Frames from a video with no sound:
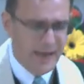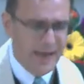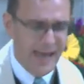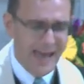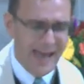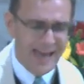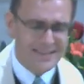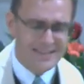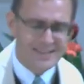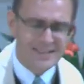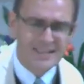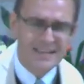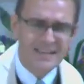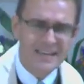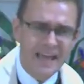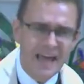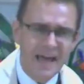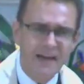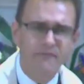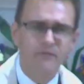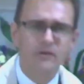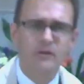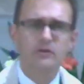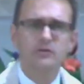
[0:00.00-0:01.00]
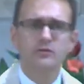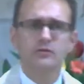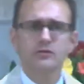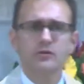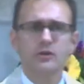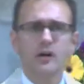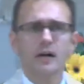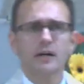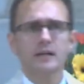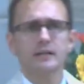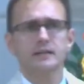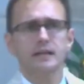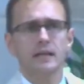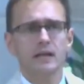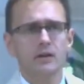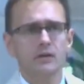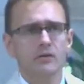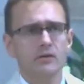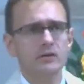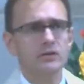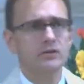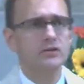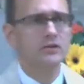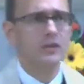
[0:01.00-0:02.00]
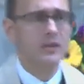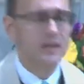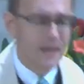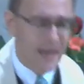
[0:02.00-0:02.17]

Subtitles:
has never trucked in Christian